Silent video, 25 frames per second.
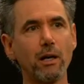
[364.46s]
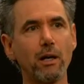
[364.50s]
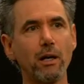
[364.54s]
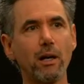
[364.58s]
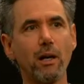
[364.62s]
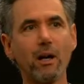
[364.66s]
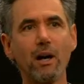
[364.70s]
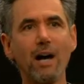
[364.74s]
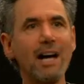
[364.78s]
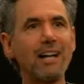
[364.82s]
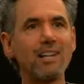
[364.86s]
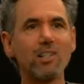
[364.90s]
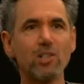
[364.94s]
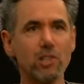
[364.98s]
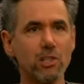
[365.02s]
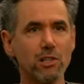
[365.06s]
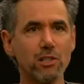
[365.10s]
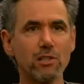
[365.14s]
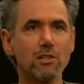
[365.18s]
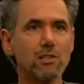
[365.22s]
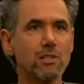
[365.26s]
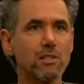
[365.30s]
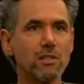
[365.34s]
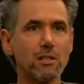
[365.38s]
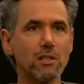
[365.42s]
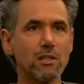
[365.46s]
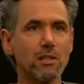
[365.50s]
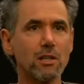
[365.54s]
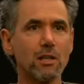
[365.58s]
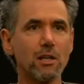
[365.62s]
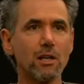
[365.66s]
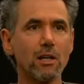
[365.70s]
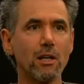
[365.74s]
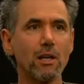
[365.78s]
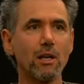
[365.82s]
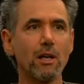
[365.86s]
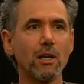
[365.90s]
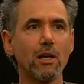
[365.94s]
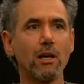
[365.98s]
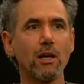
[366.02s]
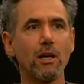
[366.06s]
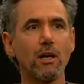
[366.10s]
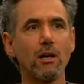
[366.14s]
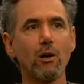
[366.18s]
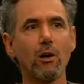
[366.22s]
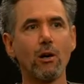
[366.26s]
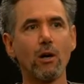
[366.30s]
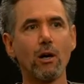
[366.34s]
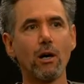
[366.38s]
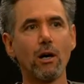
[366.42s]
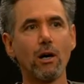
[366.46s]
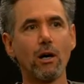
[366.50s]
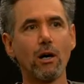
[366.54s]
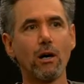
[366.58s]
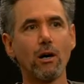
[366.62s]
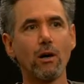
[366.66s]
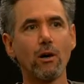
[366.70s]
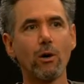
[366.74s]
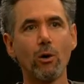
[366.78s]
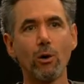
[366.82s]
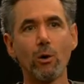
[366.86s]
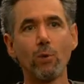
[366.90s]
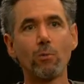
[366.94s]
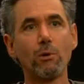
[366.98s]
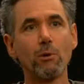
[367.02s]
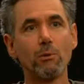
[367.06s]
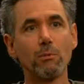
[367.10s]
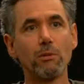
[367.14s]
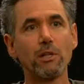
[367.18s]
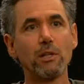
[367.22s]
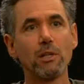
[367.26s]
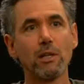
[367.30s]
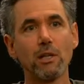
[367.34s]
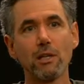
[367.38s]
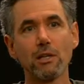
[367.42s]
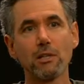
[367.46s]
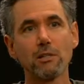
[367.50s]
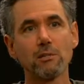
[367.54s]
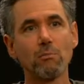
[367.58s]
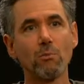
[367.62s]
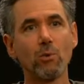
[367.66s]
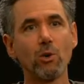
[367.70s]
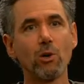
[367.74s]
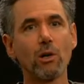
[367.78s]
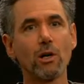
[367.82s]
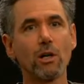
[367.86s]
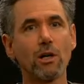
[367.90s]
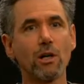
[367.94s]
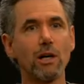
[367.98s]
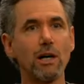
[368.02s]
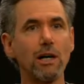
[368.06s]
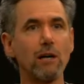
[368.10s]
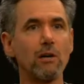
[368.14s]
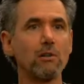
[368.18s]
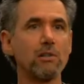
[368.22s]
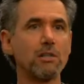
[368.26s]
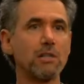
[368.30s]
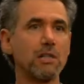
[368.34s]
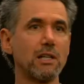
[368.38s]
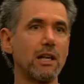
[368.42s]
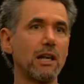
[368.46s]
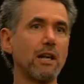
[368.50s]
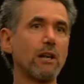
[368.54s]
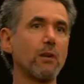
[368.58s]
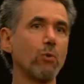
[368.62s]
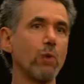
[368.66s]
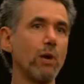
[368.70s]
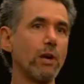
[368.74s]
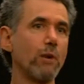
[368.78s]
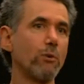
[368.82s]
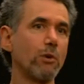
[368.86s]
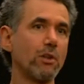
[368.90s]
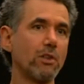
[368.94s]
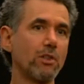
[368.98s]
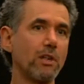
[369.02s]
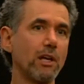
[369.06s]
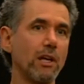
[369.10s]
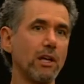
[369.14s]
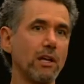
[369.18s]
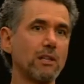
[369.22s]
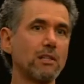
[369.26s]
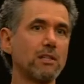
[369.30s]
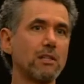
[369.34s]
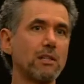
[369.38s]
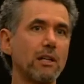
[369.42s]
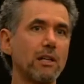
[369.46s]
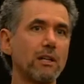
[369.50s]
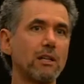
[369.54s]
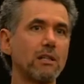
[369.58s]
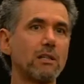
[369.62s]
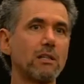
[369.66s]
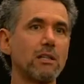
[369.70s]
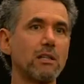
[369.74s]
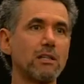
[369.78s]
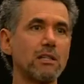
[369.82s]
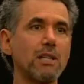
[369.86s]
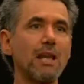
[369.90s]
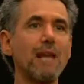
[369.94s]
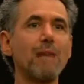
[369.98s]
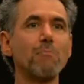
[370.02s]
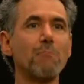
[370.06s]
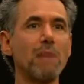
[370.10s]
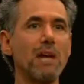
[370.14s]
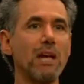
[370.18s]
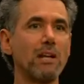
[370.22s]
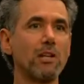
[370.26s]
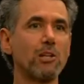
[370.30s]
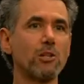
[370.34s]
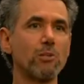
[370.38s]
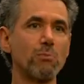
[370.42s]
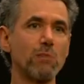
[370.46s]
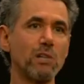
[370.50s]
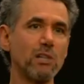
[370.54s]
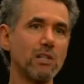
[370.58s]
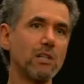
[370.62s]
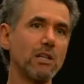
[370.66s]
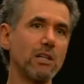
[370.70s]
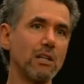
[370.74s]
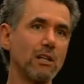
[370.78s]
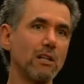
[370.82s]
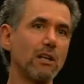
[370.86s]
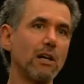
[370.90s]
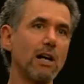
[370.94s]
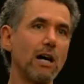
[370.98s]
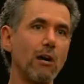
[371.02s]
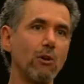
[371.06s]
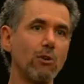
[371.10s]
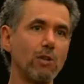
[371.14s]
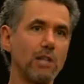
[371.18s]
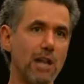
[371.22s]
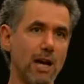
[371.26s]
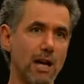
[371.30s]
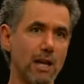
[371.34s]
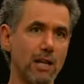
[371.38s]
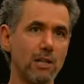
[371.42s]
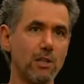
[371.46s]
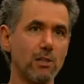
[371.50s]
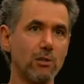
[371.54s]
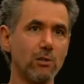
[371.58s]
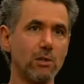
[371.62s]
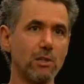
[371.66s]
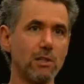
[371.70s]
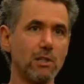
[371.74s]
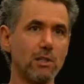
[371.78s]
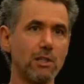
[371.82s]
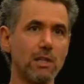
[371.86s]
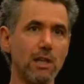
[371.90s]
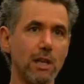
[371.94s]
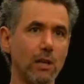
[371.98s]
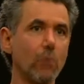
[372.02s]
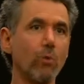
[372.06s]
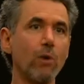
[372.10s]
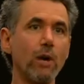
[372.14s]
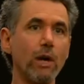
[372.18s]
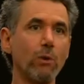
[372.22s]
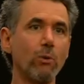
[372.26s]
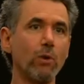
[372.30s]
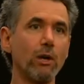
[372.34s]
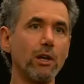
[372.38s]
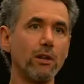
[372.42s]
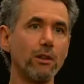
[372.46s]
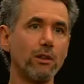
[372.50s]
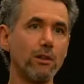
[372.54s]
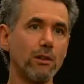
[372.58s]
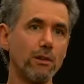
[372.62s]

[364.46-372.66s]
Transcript: elections, Olbermann has more clout to get away with things that the same management didn't allow Donahue to get away with.